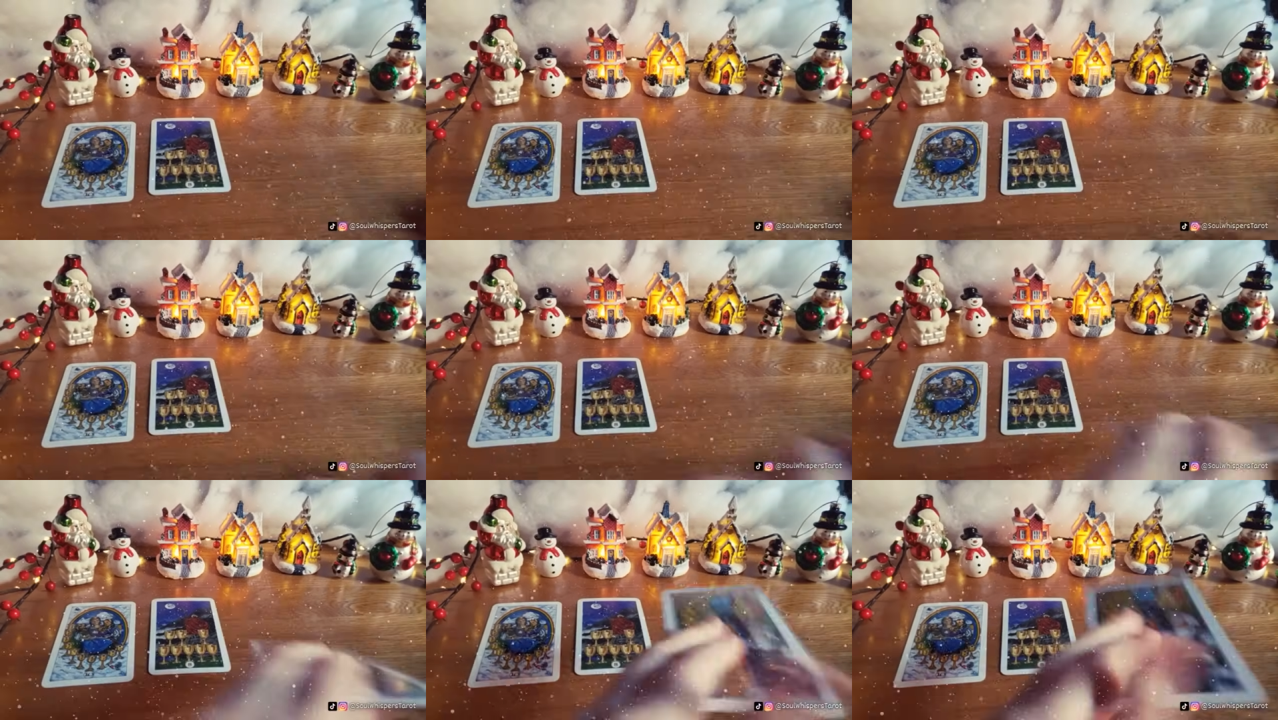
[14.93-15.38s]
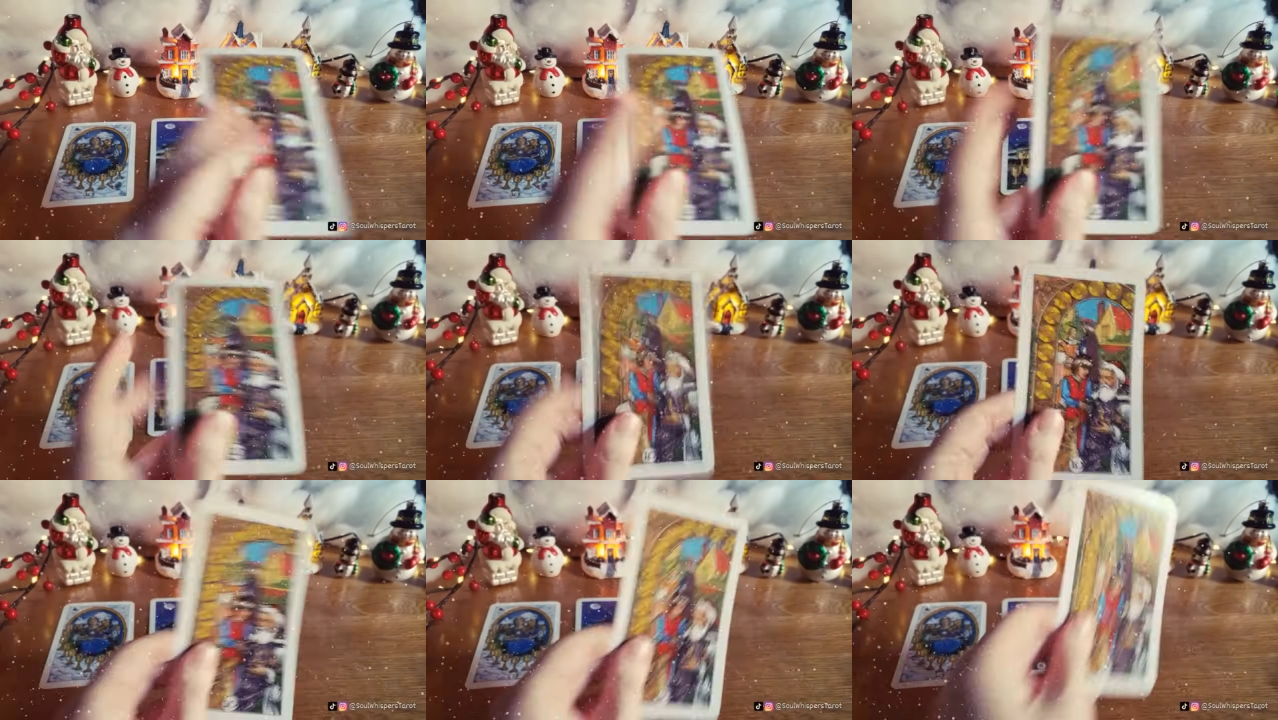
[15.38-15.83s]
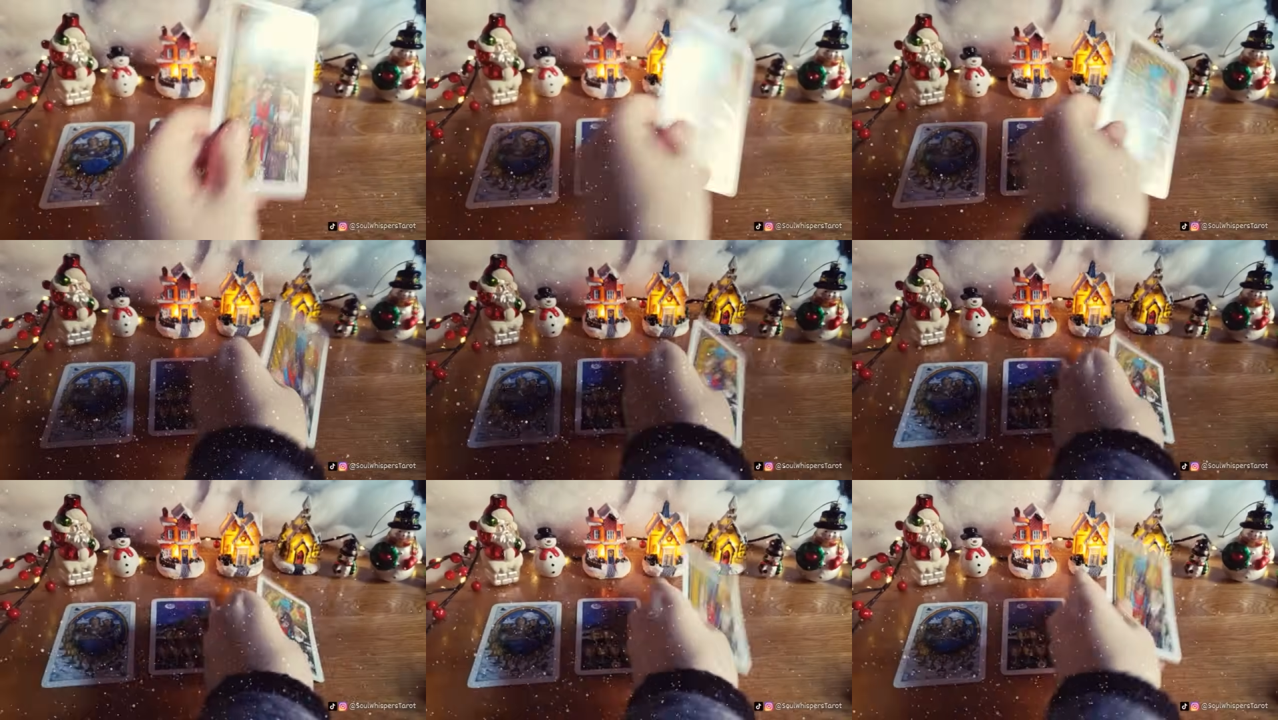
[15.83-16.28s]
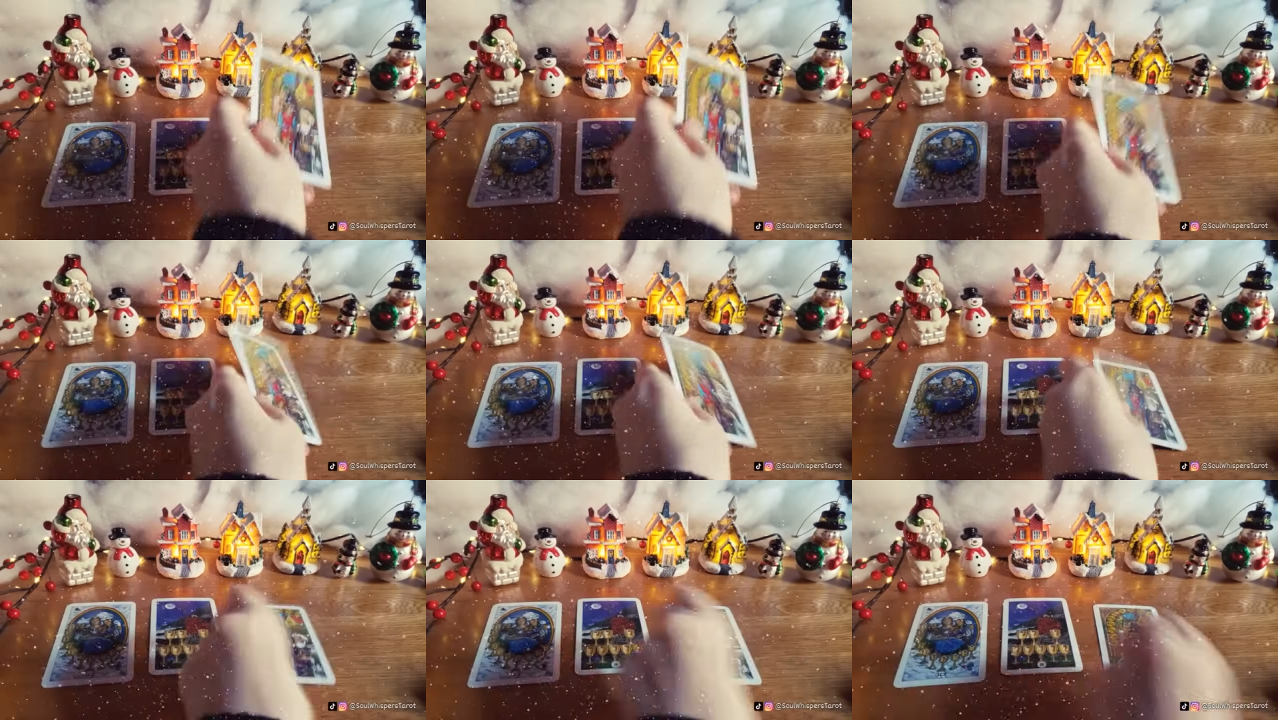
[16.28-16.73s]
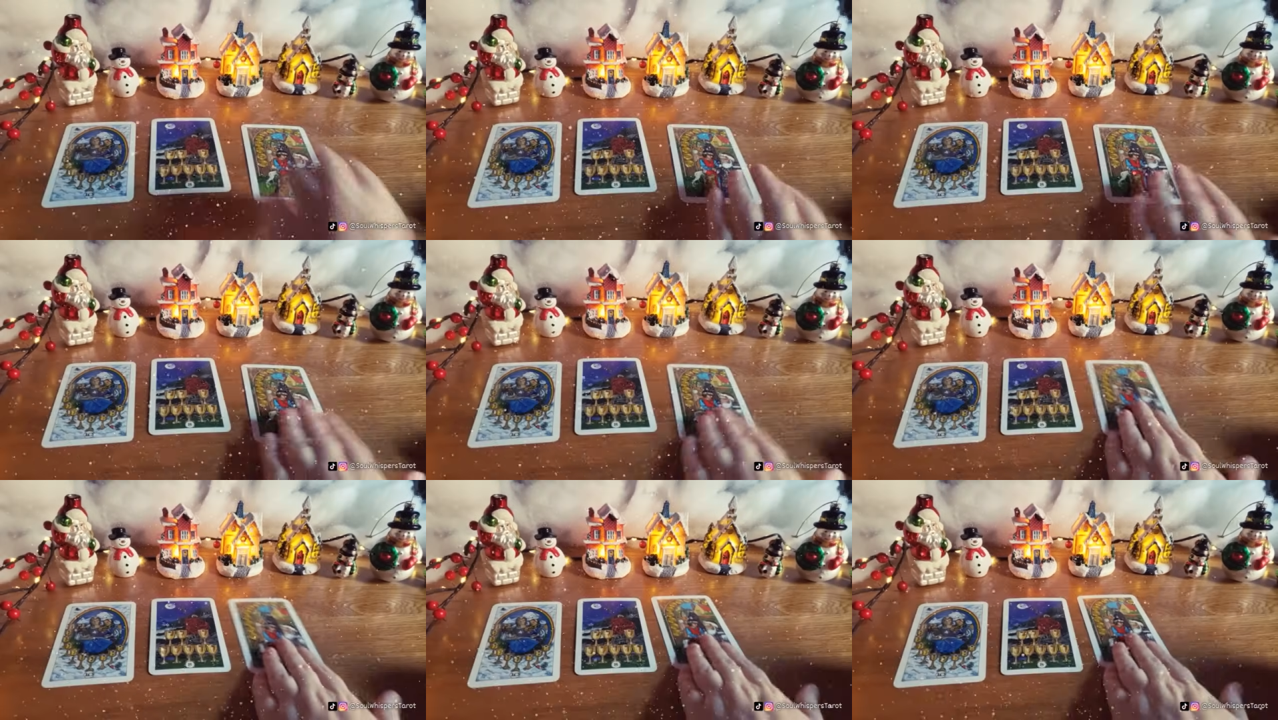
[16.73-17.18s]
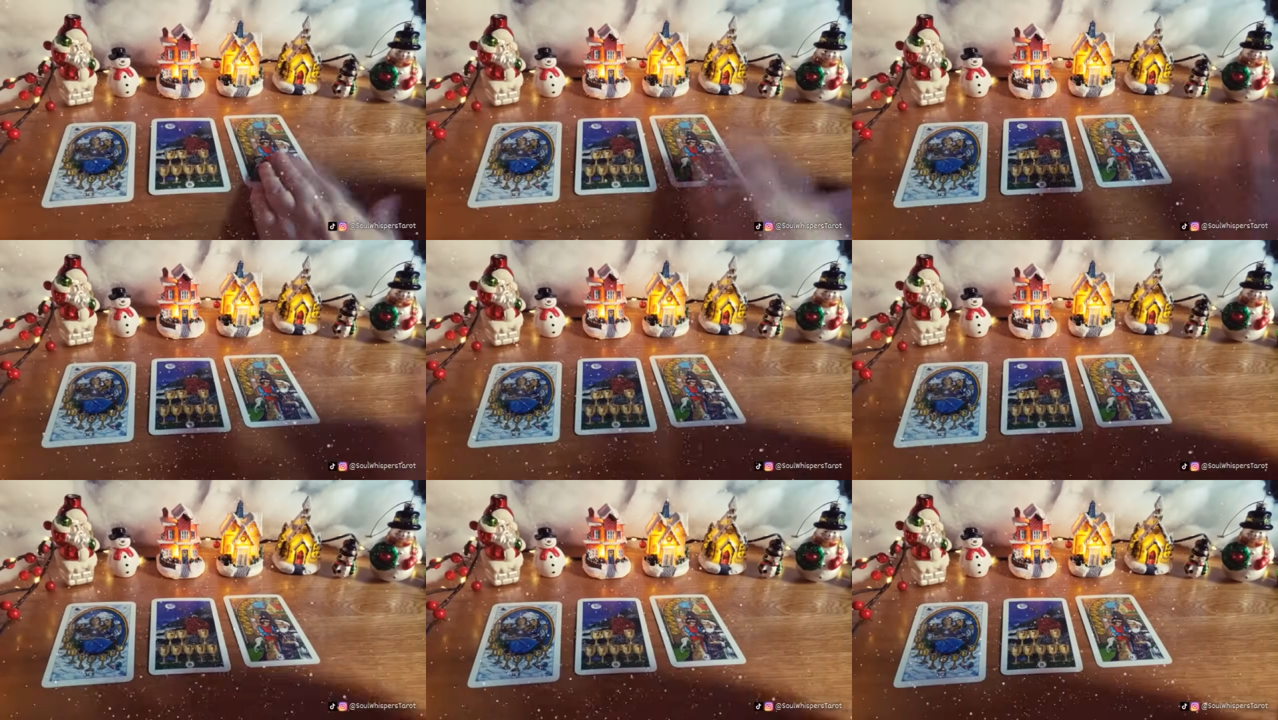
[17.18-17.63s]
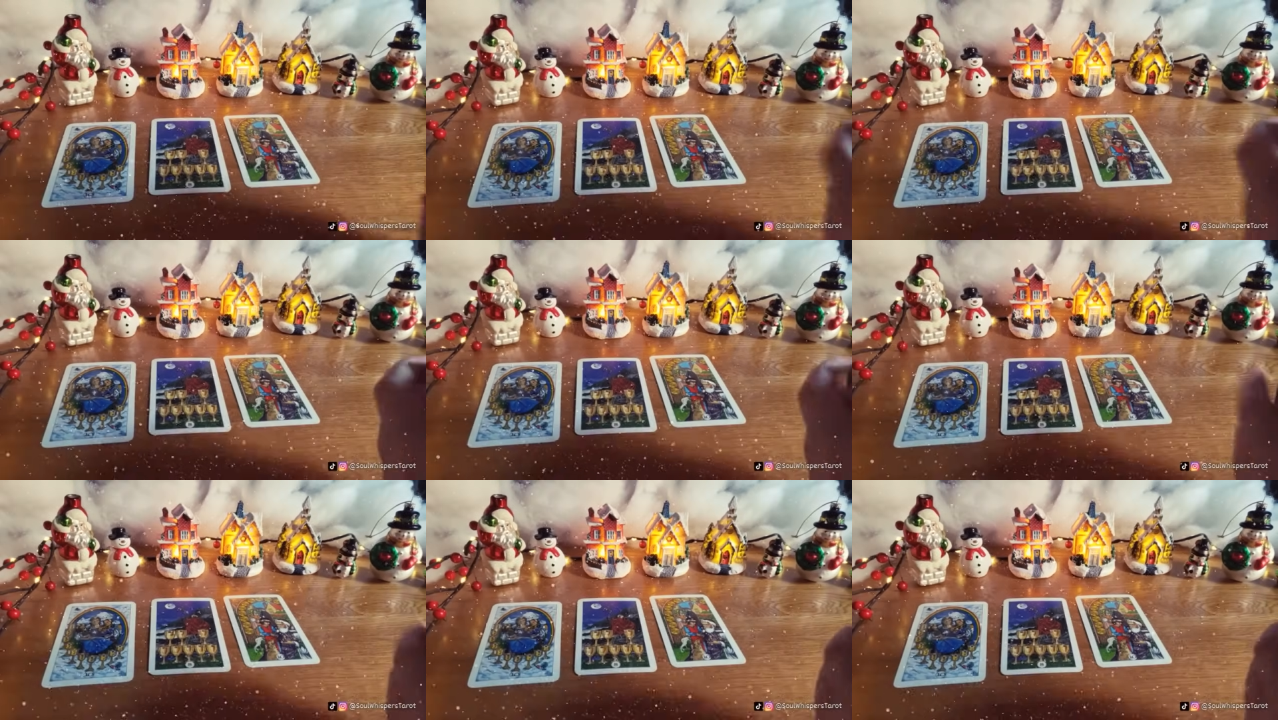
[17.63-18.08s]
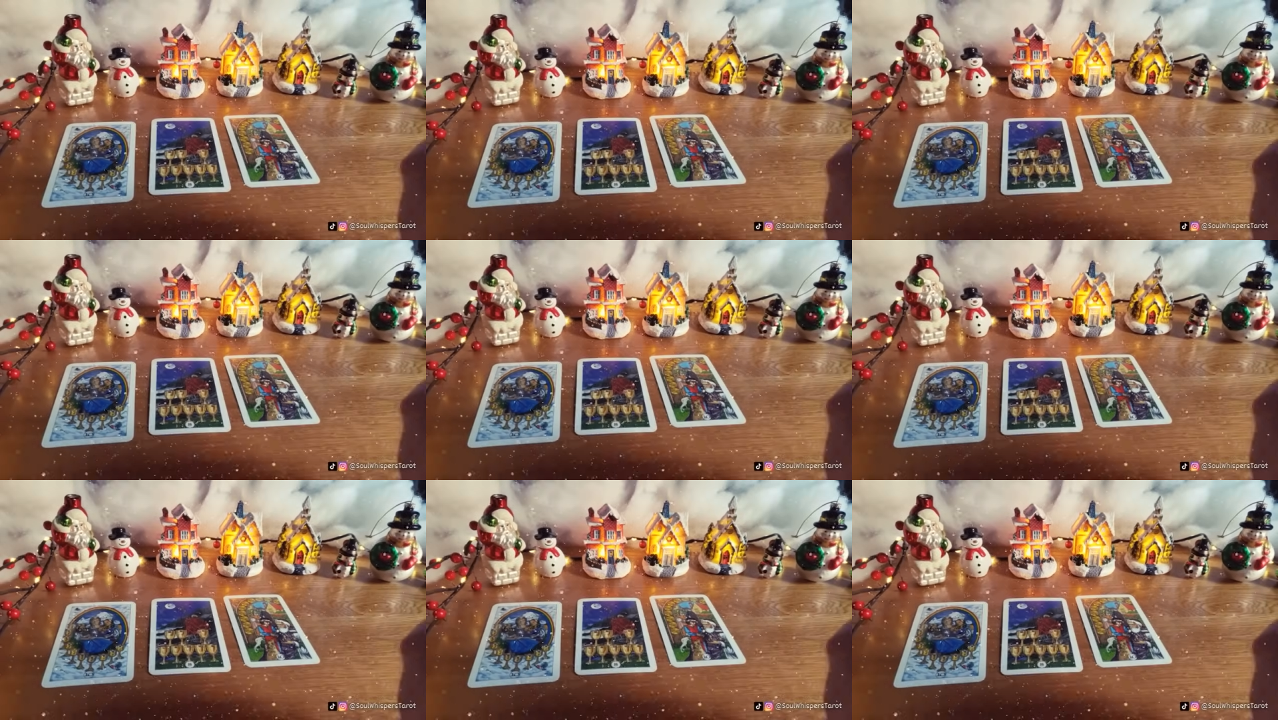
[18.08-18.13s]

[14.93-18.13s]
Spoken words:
[unreadable: no face in view]